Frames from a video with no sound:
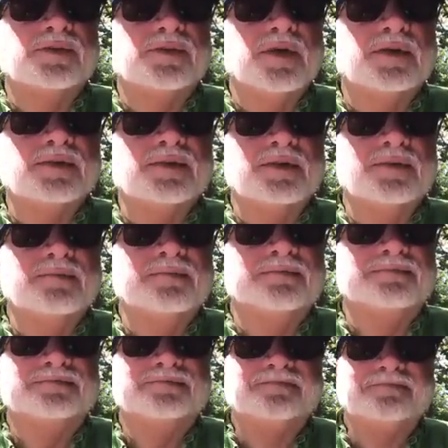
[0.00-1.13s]
citizen.
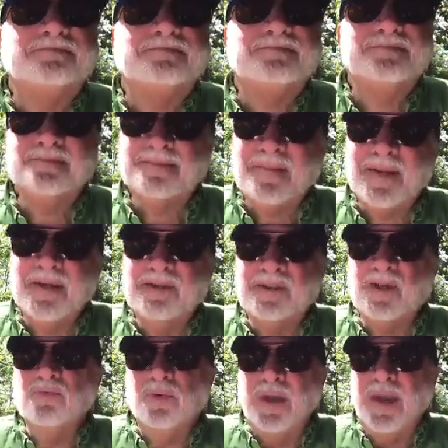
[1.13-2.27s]

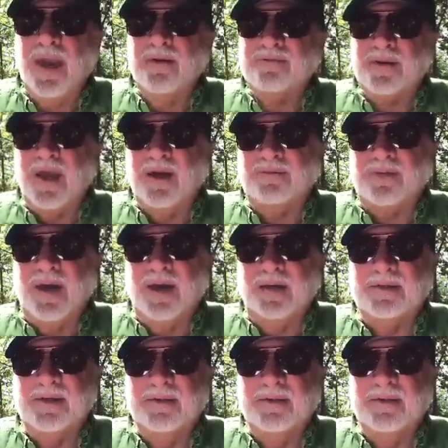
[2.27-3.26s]
So we have to have that.